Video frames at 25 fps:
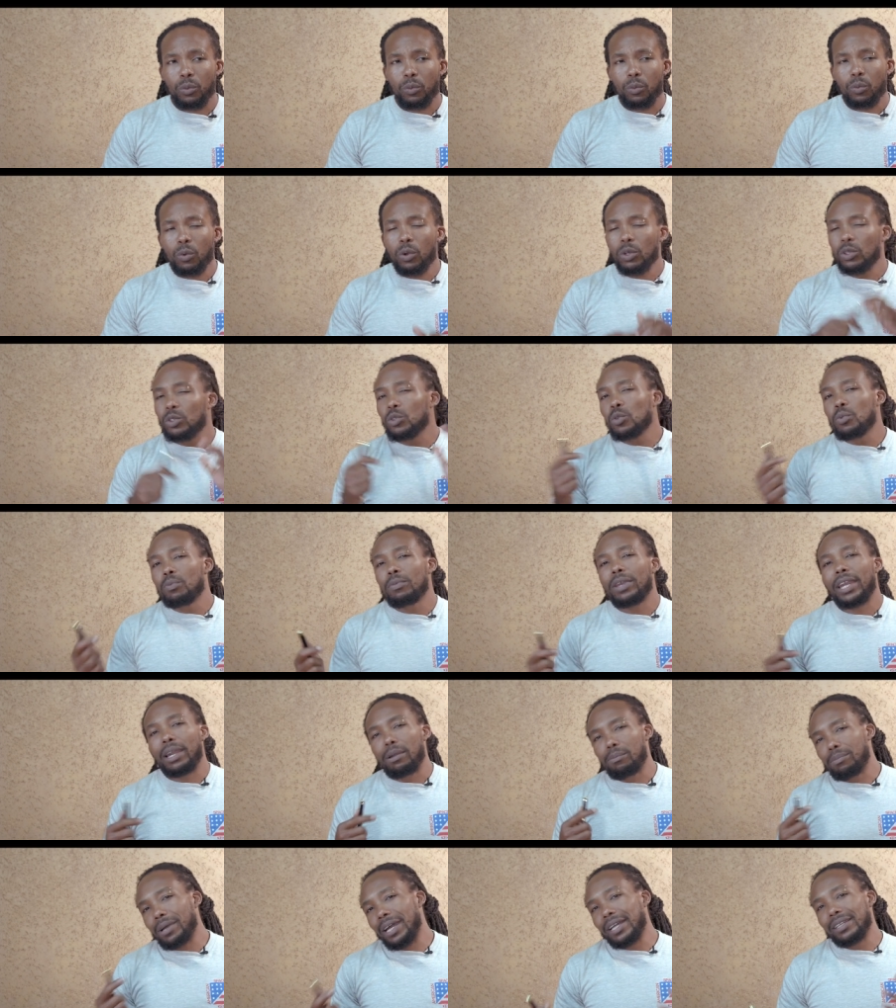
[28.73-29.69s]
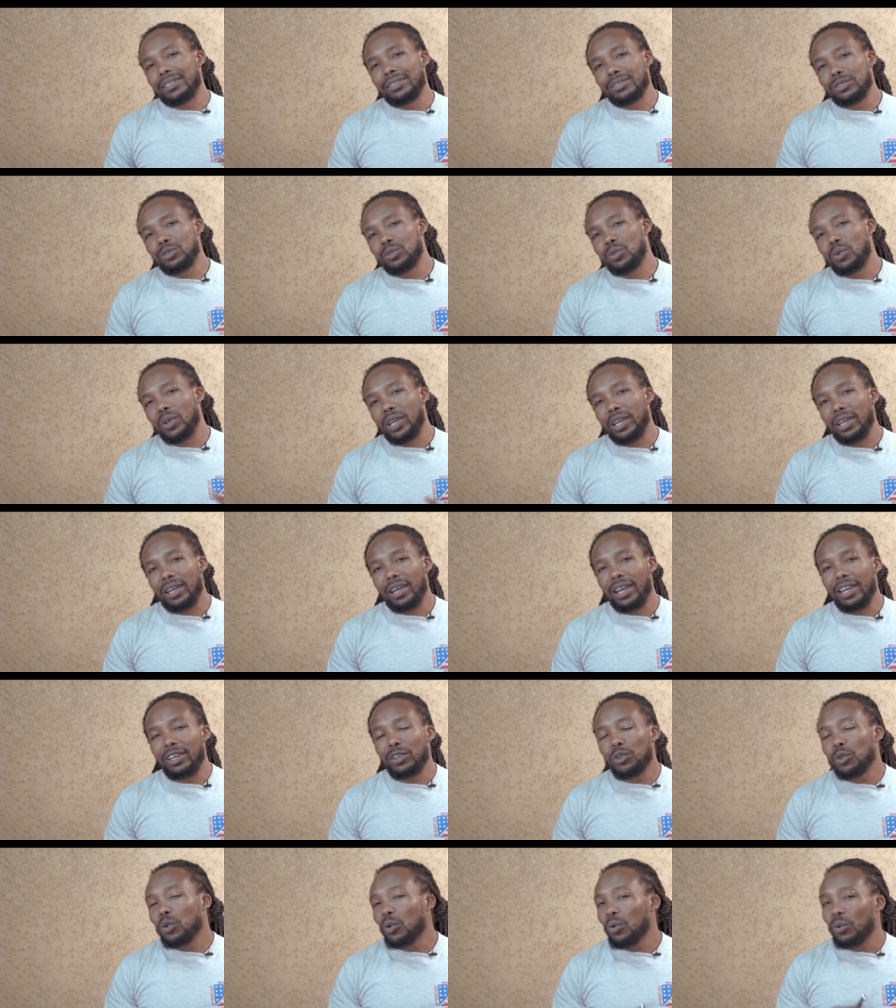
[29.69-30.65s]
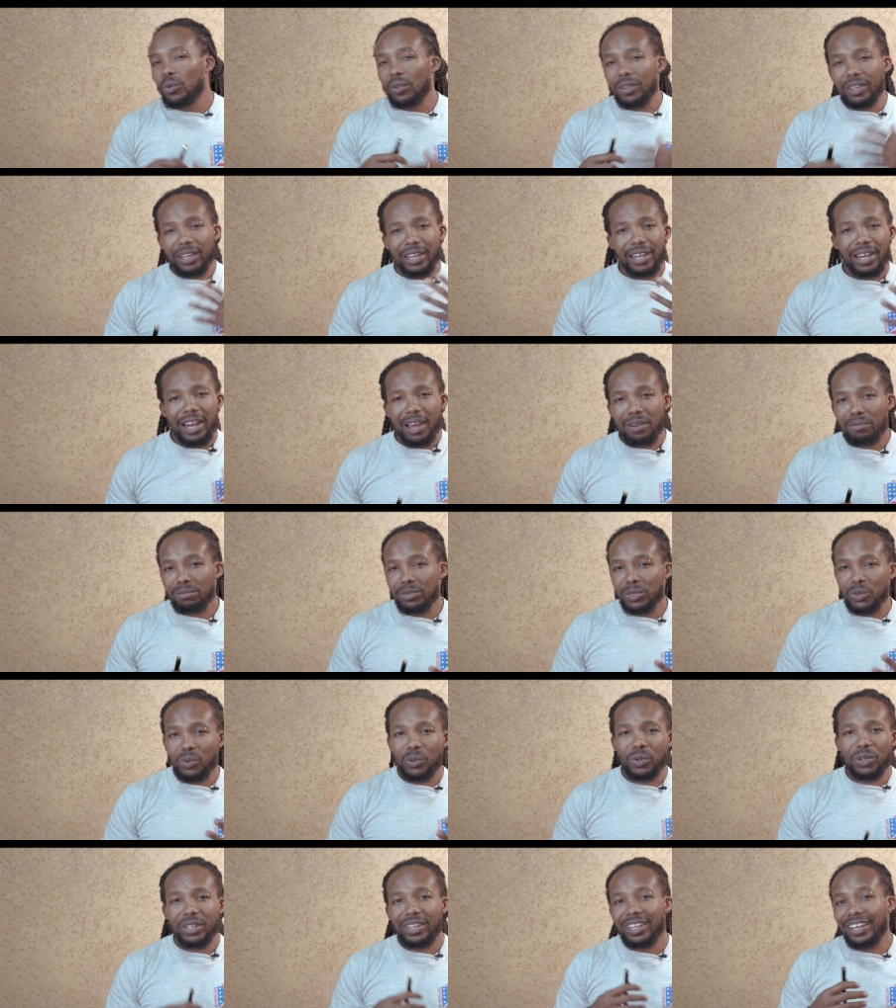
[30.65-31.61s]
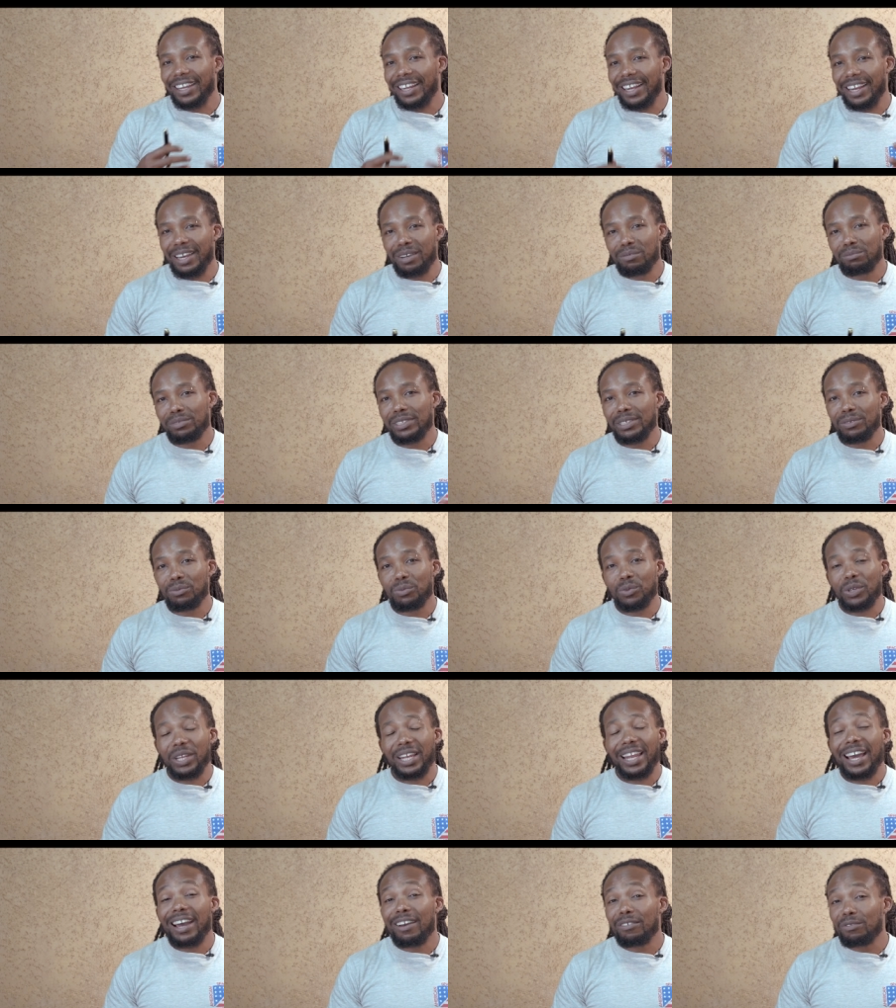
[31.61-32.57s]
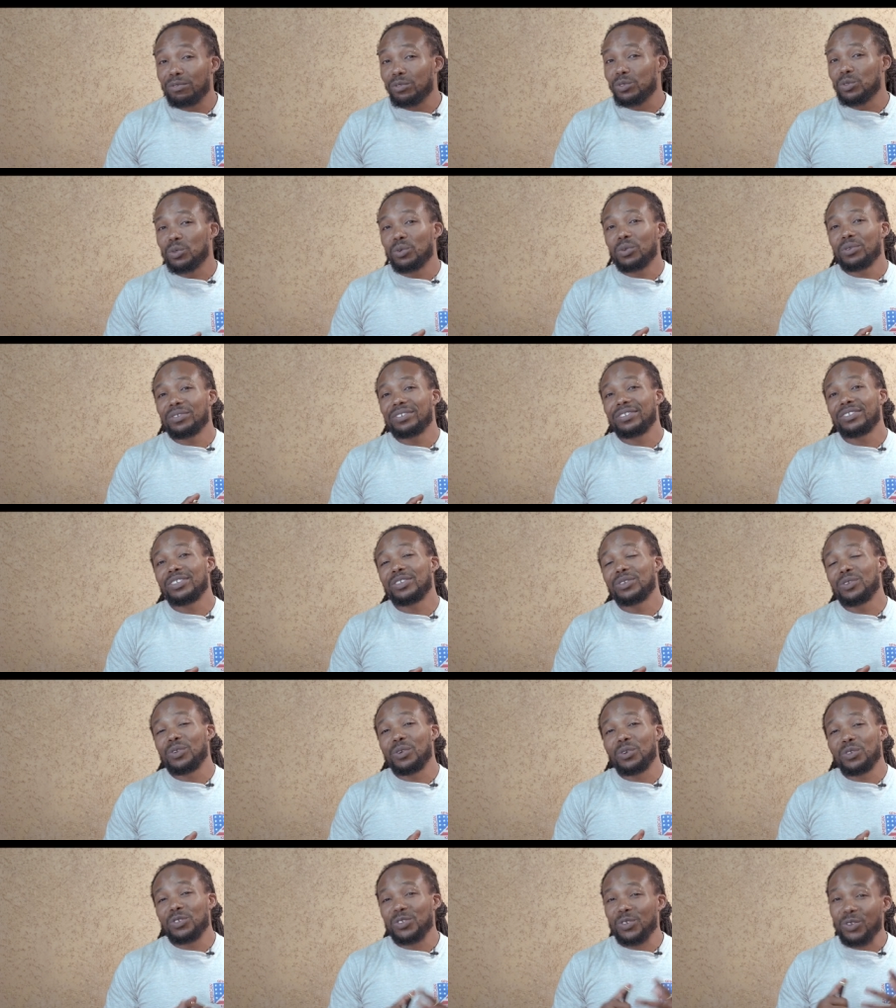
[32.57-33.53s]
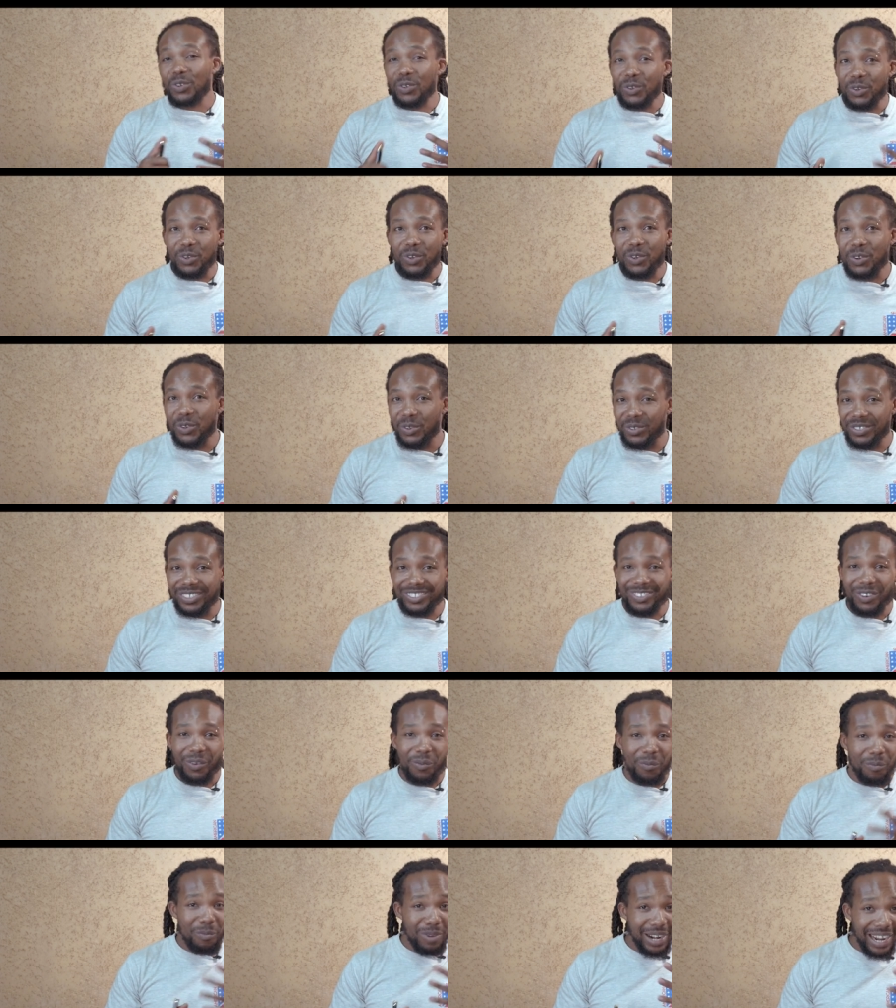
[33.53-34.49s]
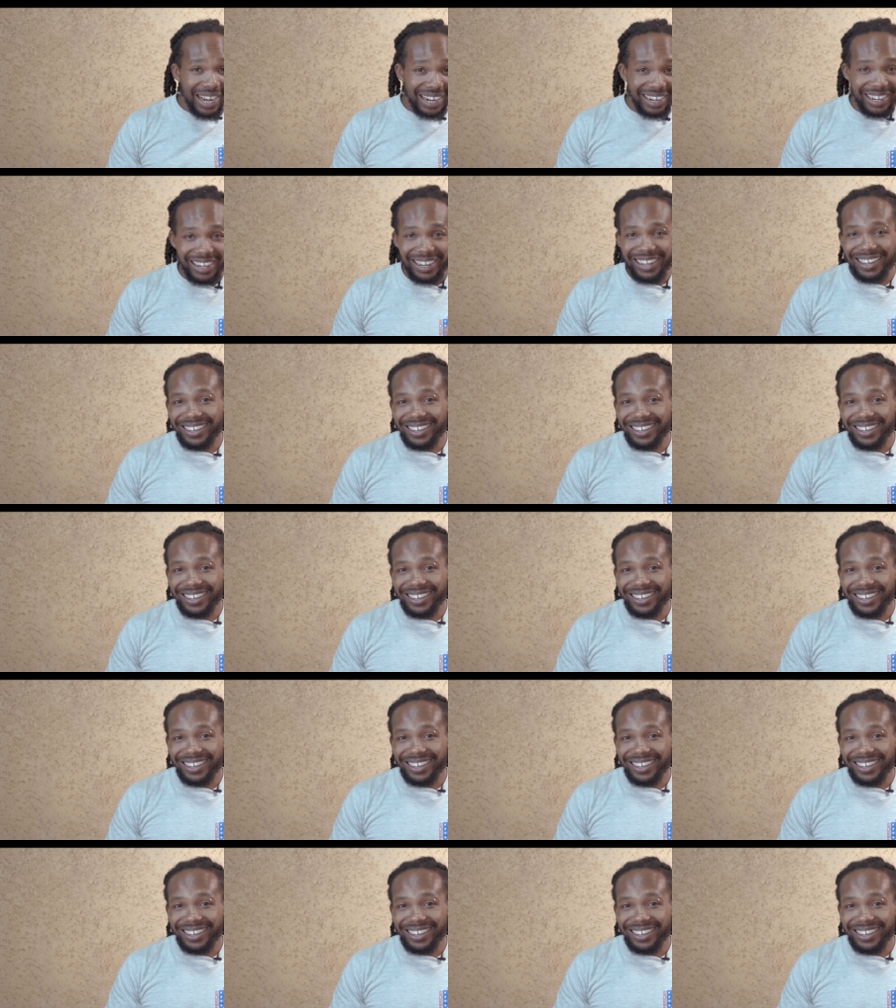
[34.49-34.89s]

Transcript: what do makeup artists wear i know the glam squad the glam team we love to you know to look good so black